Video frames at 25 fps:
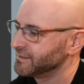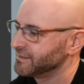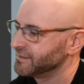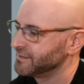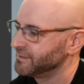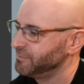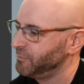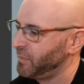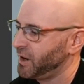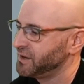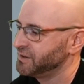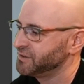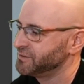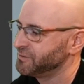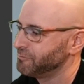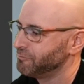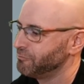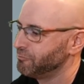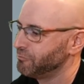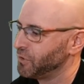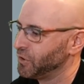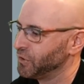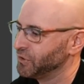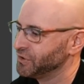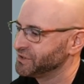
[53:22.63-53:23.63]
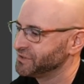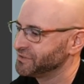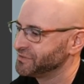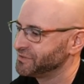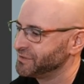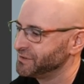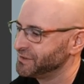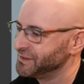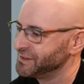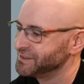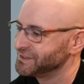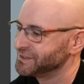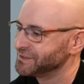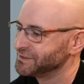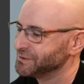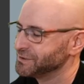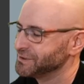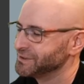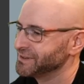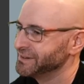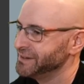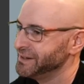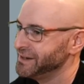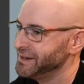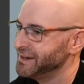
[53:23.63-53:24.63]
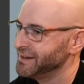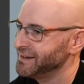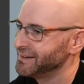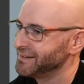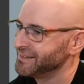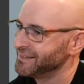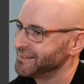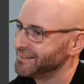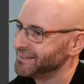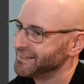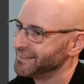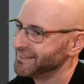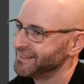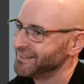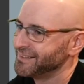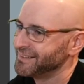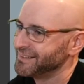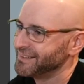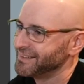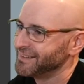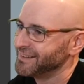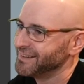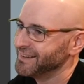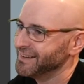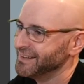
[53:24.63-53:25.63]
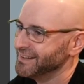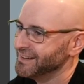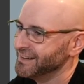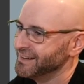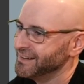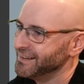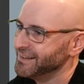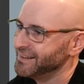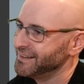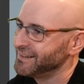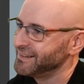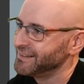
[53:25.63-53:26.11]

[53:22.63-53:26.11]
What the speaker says: Mine is mercifully short. Yeah. I